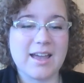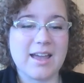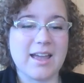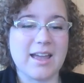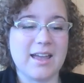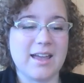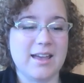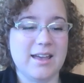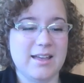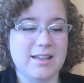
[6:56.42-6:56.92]

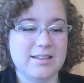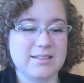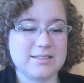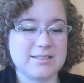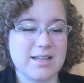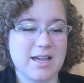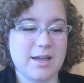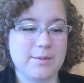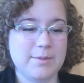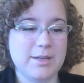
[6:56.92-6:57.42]

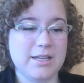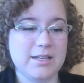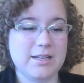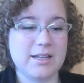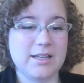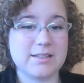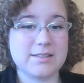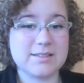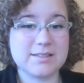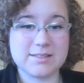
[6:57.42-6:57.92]
And, I mean,
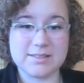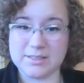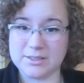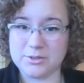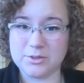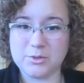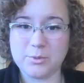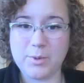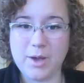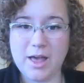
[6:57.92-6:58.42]
it
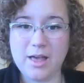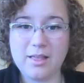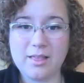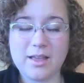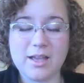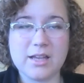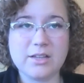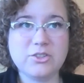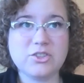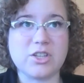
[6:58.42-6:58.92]
sealed well,
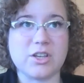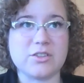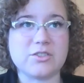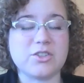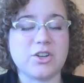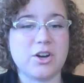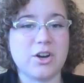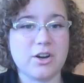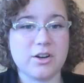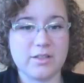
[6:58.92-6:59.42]
it just
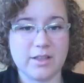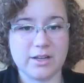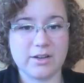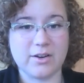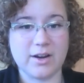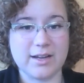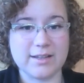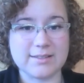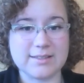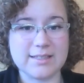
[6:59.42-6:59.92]
hurt like
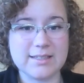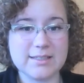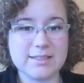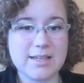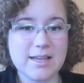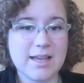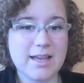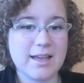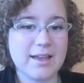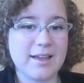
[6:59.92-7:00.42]
crazy,
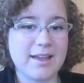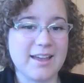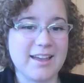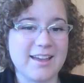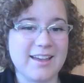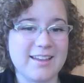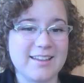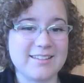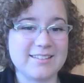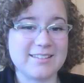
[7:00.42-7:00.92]

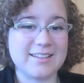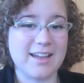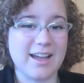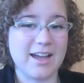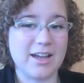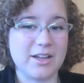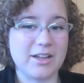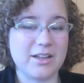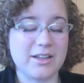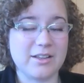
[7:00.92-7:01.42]
and
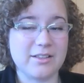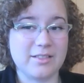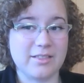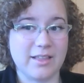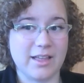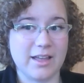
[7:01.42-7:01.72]
I